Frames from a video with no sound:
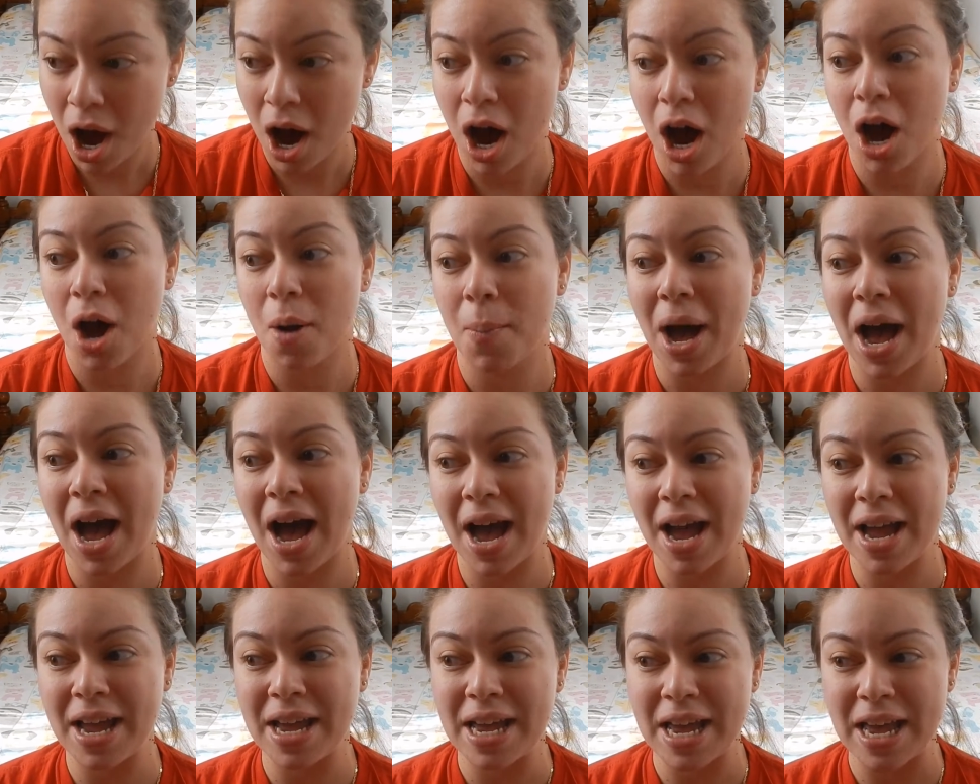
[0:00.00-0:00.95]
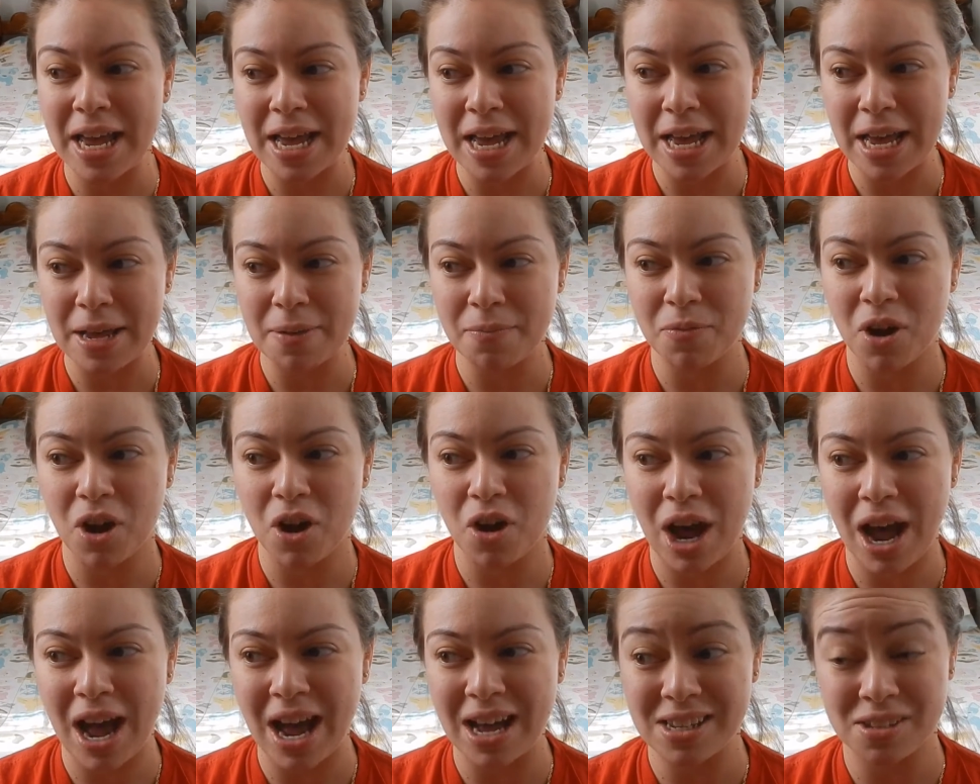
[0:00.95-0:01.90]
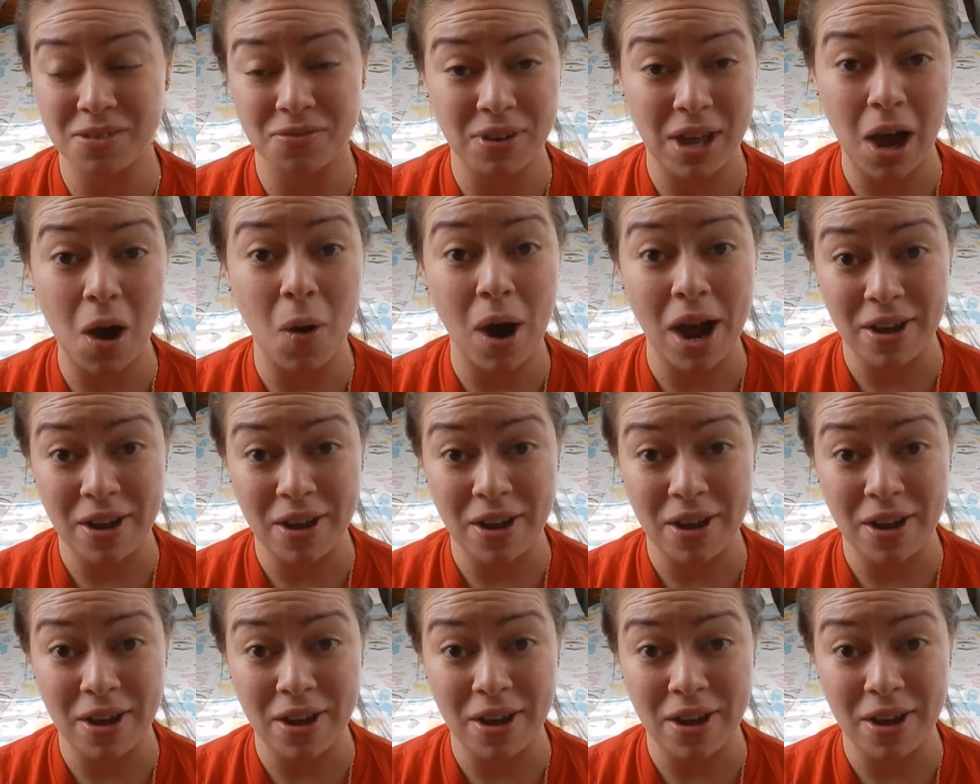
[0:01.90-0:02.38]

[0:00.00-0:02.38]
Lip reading: I am, as of now,